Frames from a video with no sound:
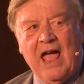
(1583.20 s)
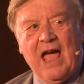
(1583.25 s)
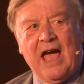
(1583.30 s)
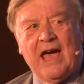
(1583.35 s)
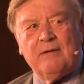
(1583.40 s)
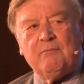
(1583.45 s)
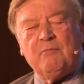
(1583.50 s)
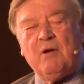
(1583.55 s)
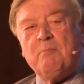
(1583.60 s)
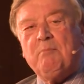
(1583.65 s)

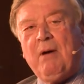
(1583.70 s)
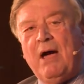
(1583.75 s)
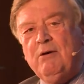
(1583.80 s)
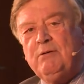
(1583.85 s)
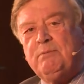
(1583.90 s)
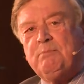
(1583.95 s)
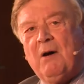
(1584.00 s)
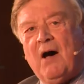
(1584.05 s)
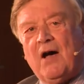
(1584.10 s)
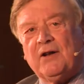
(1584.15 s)
And
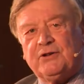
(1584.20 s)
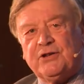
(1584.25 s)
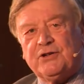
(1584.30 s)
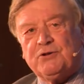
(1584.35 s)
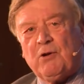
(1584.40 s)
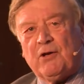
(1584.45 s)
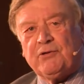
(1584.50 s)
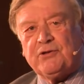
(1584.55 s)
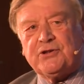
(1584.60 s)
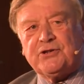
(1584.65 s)
both
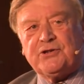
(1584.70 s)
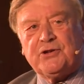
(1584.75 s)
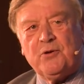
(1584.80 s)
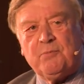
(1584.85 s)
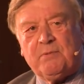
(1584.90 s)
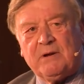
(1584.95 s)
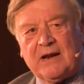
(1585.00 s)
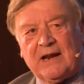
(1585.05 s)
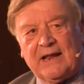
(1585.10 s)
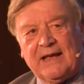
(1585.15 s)
parties rather
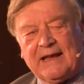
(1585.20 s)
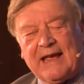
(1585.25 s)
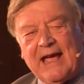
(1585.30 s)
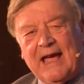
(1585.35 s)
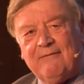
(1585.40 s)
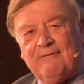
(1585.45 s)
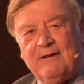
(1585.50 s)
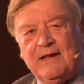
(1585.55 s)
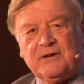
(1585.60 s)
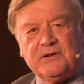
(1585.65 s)
stupidly
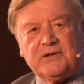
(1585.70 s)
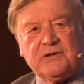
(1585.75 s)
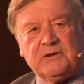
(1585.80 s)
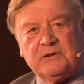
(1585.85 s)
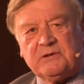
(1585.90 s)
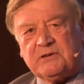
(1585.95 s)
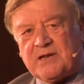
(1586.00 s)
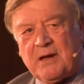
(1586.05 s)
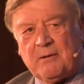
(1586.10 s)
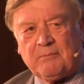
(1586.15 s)
gave in
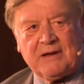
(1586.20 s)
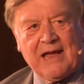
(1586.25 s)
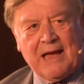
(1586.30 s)
to some